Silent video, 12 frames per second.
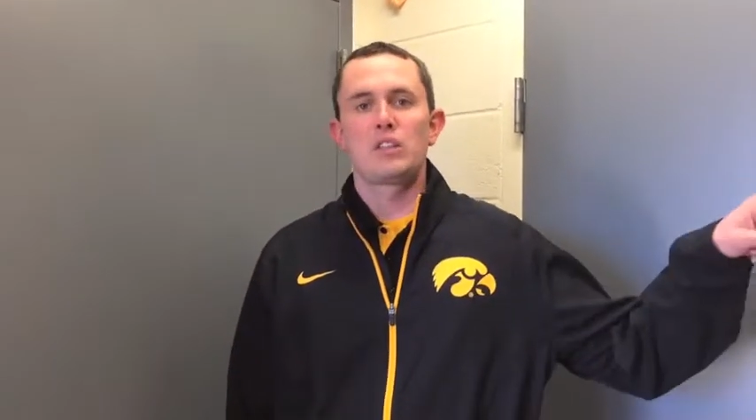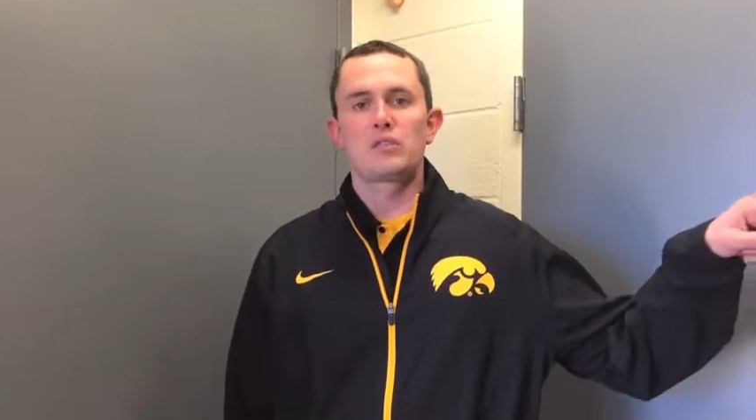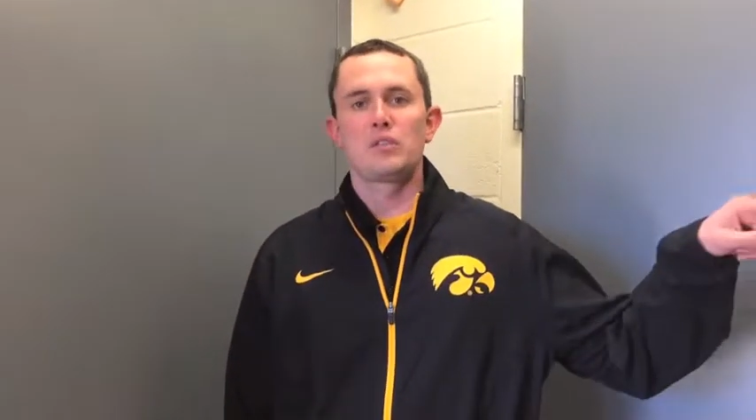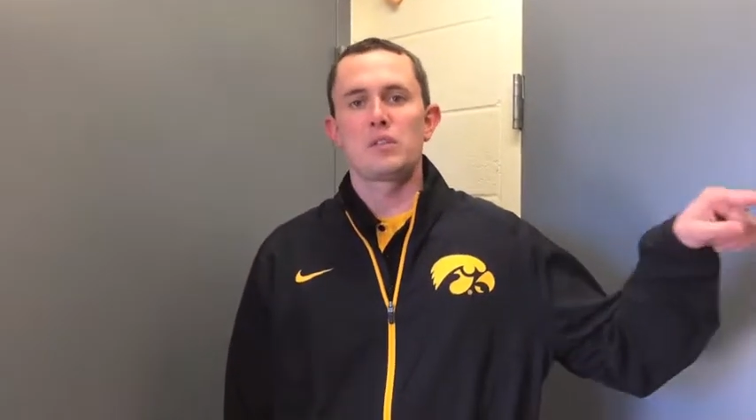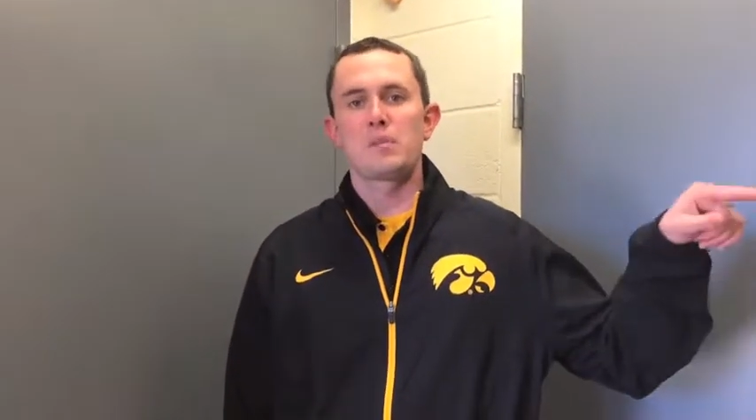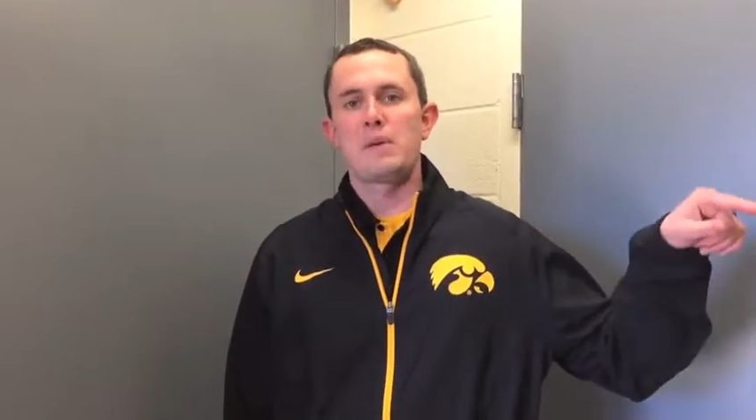
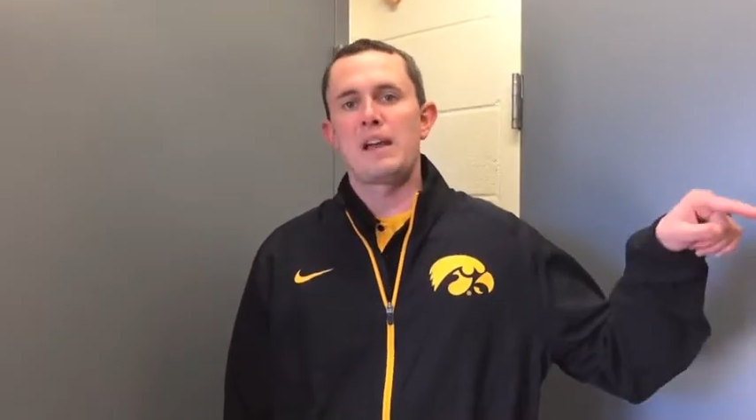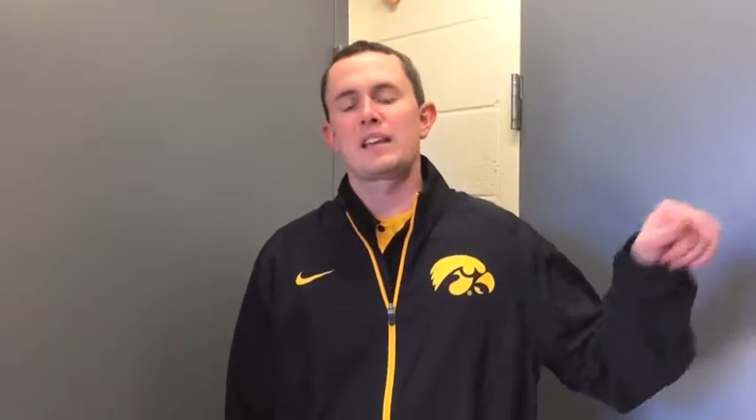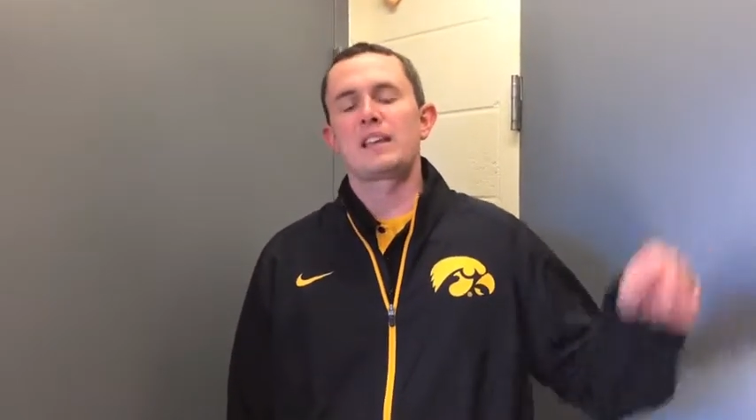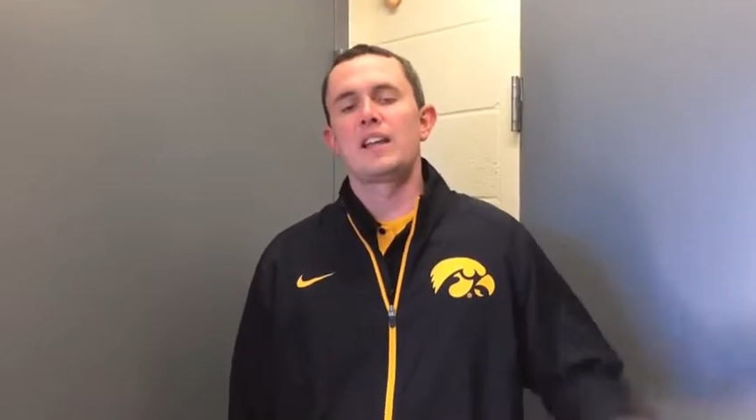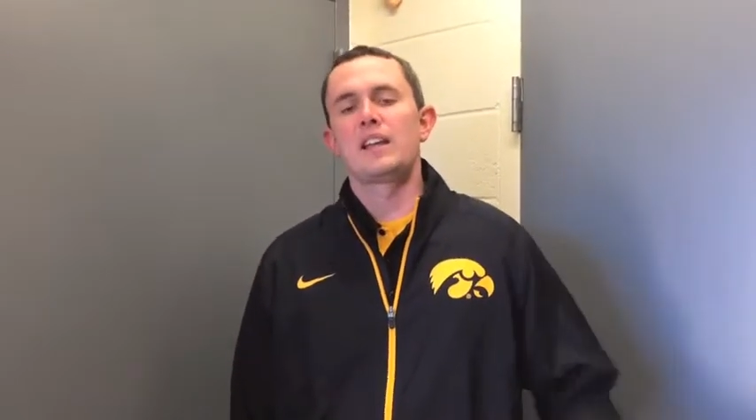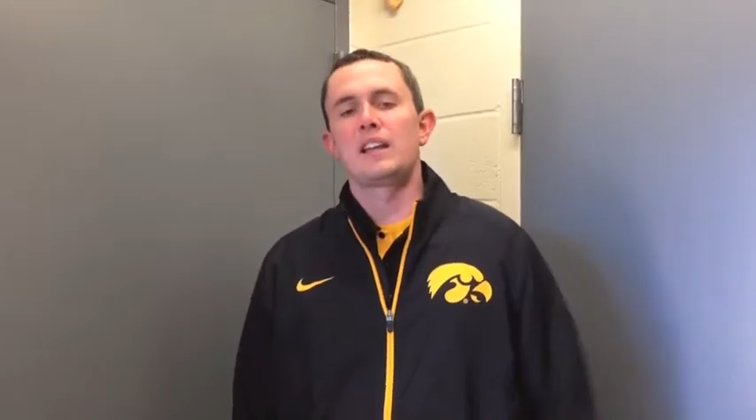through the
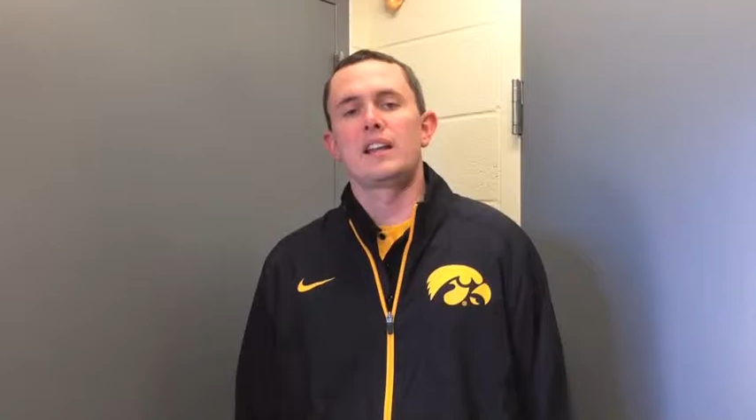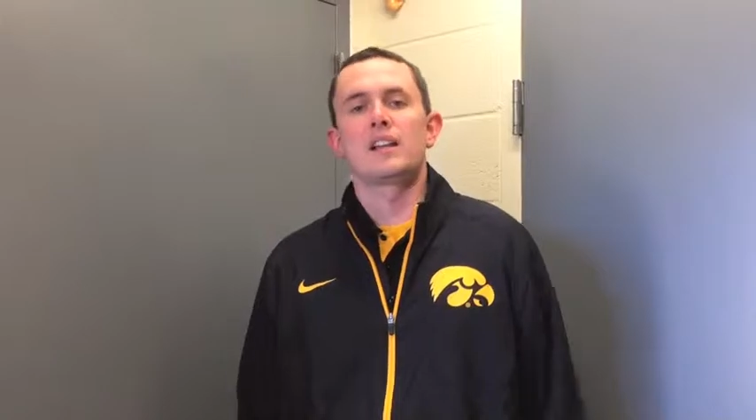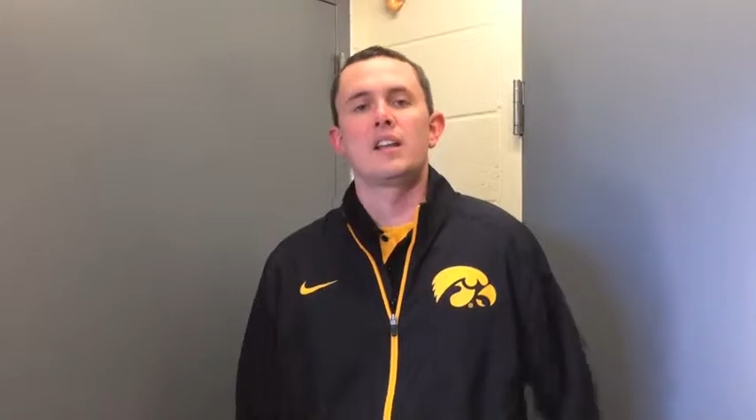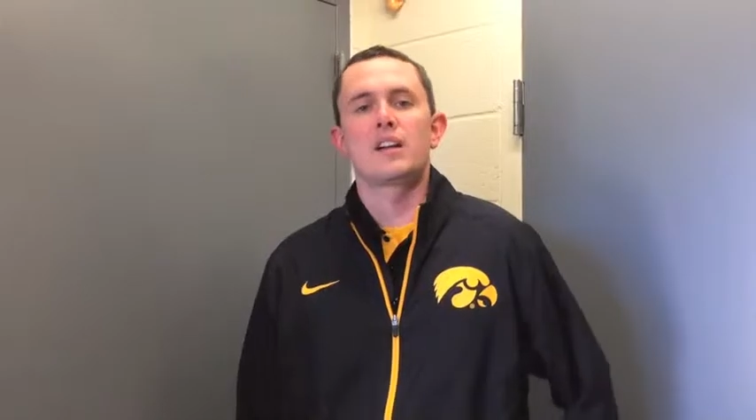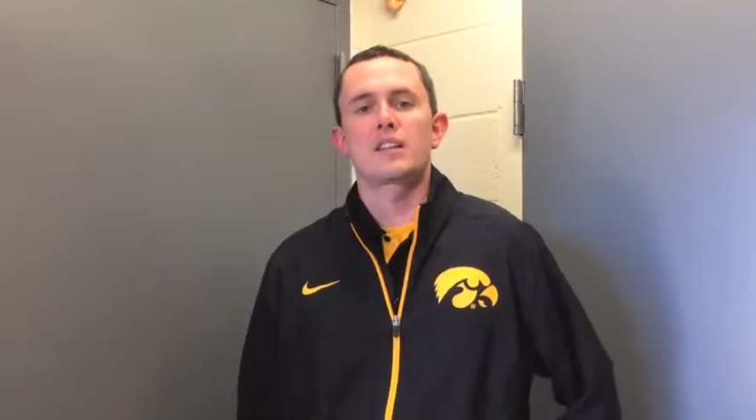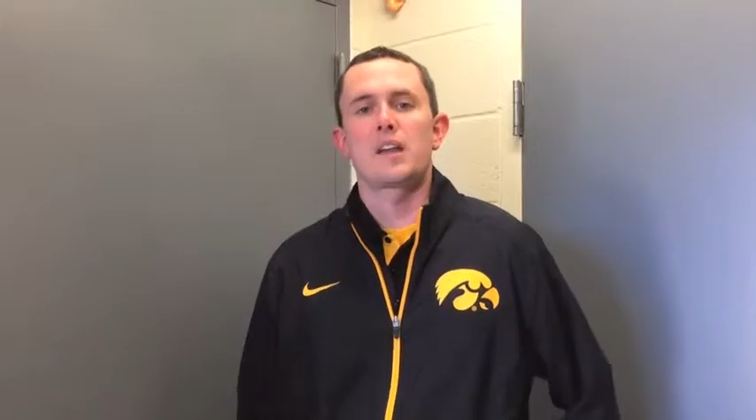back gate and
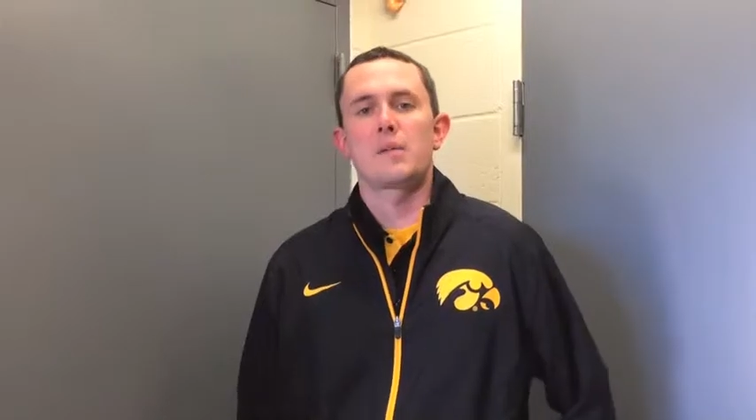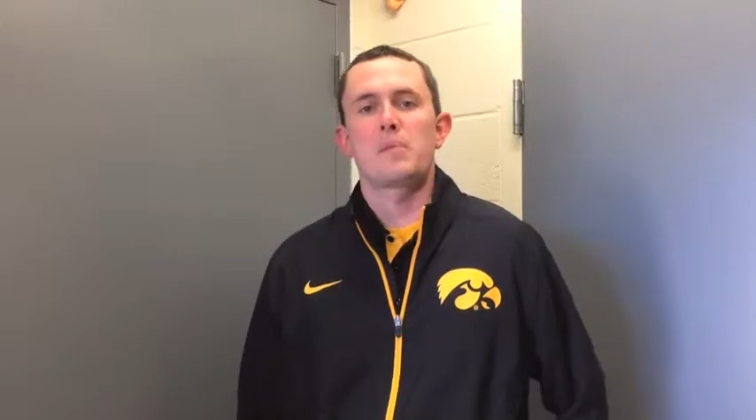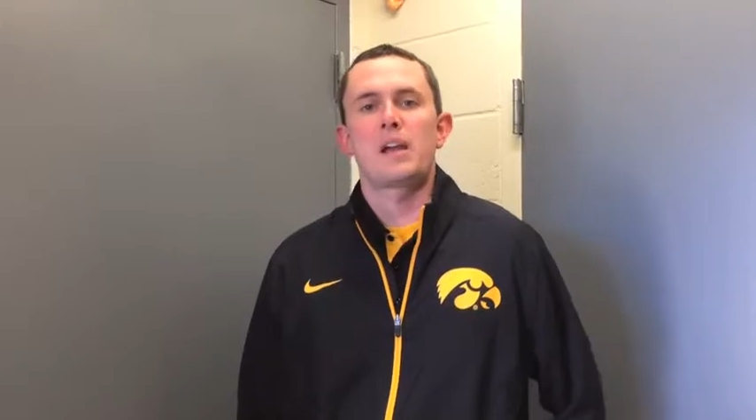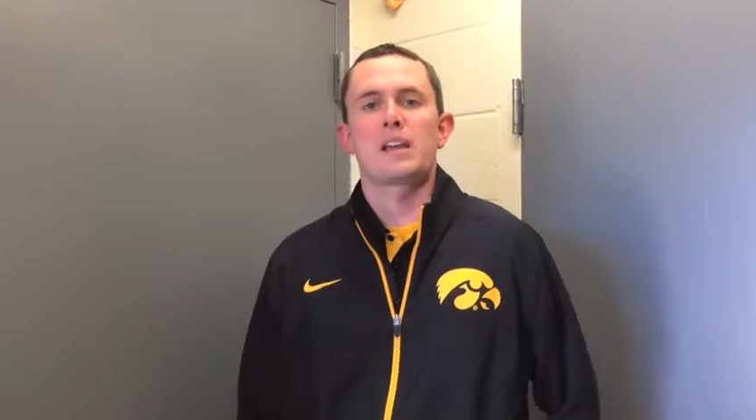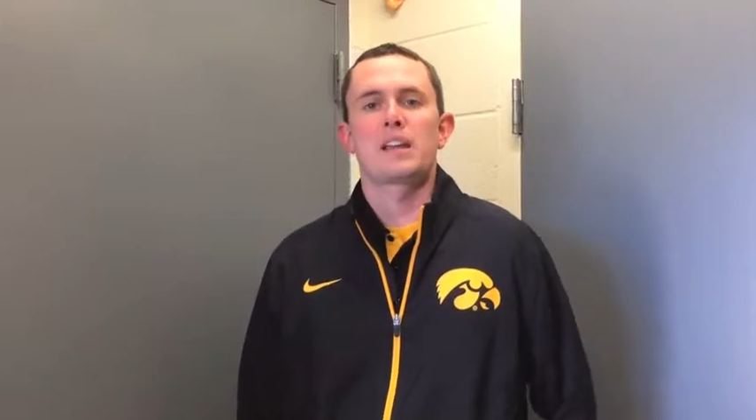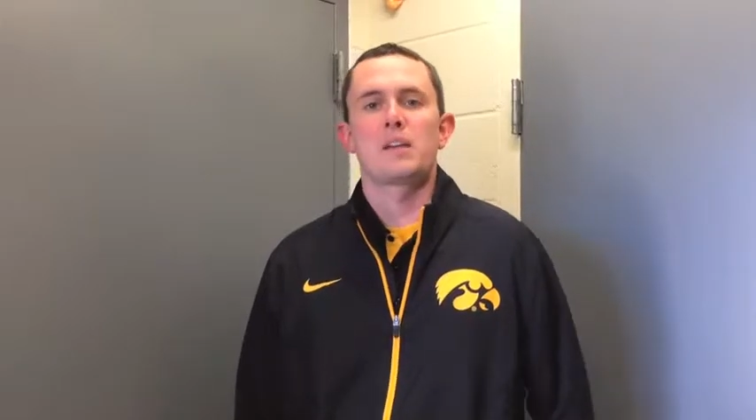lock that back